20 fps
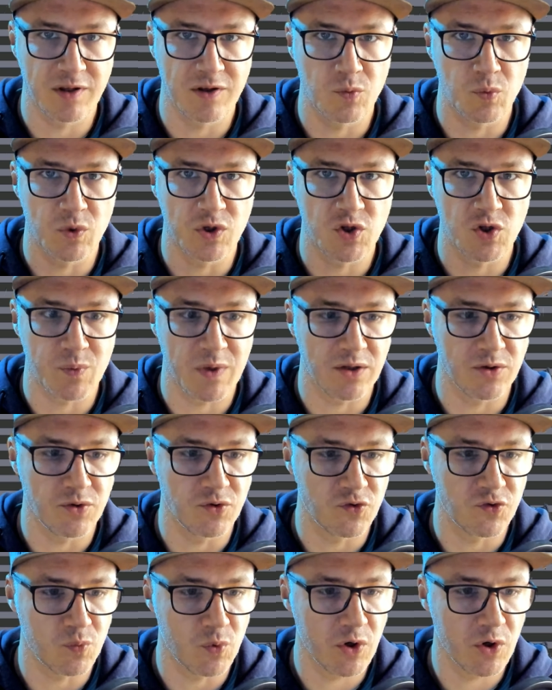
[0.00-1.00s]
which
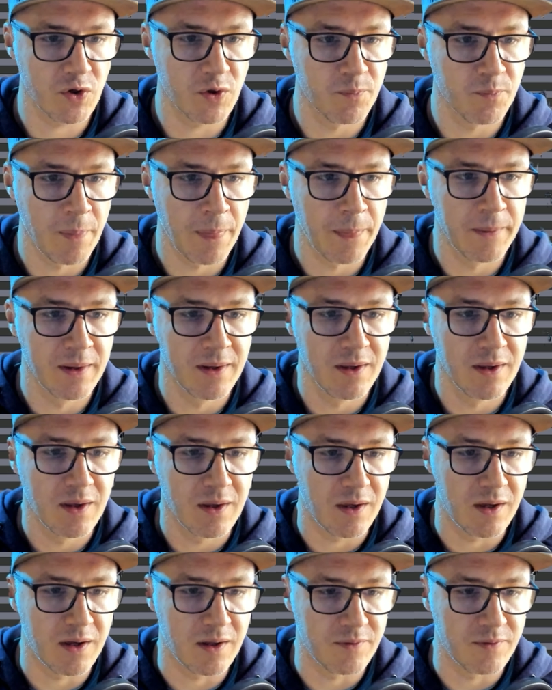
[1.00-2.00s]
values work.
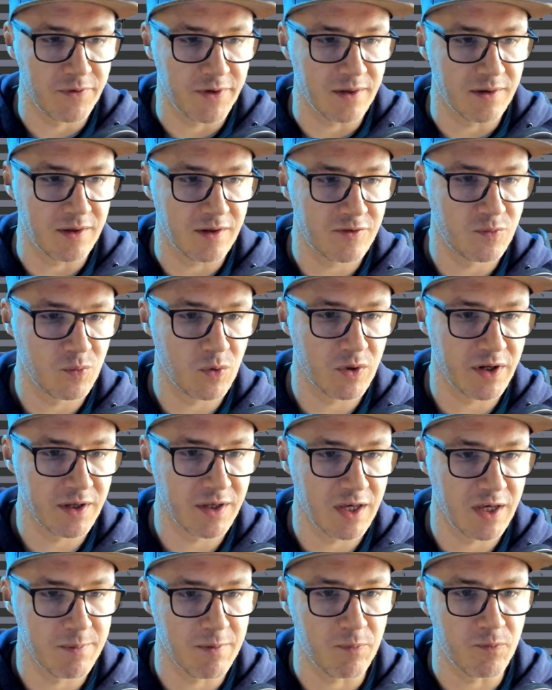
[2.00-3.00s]
And that's what I
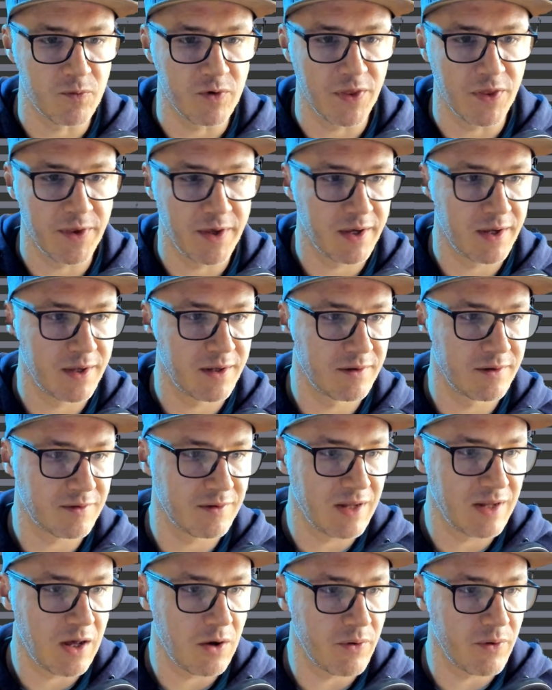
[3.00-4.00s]
came up with. And
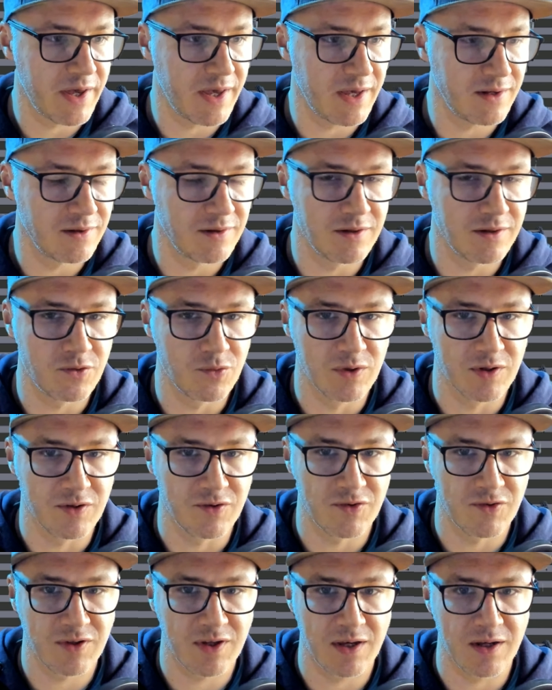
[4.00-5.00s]
now I added it to the
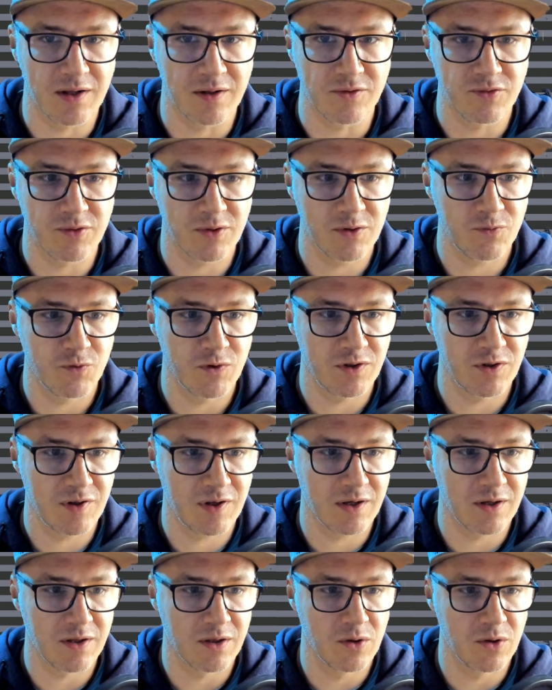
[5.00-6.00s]
scale. So if we
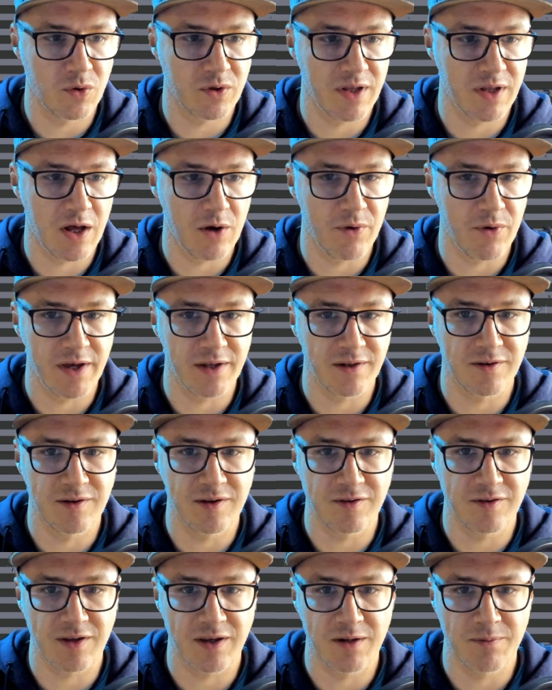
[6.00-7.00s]
take a look now at
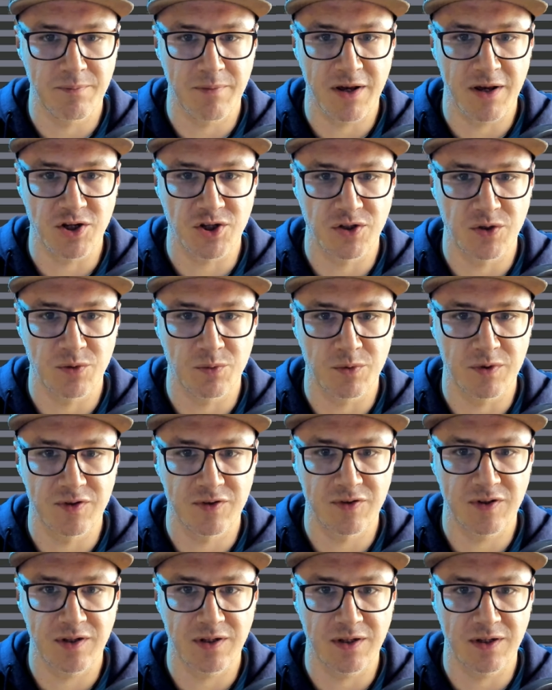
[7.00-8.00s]
this animation, you will
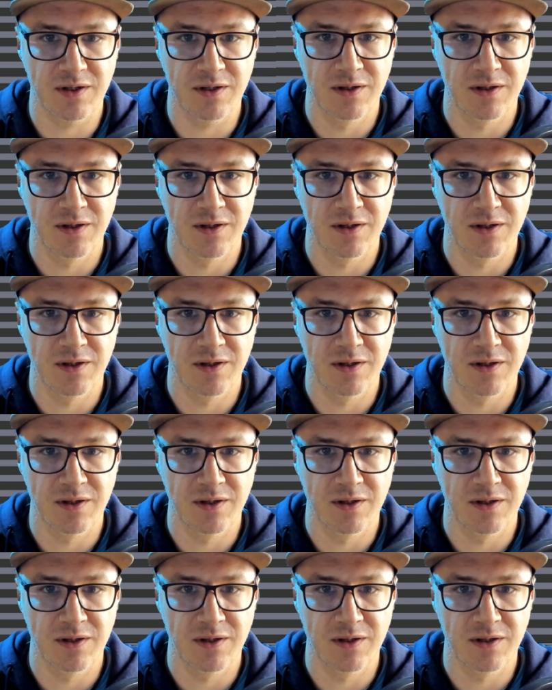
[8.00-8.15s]
see,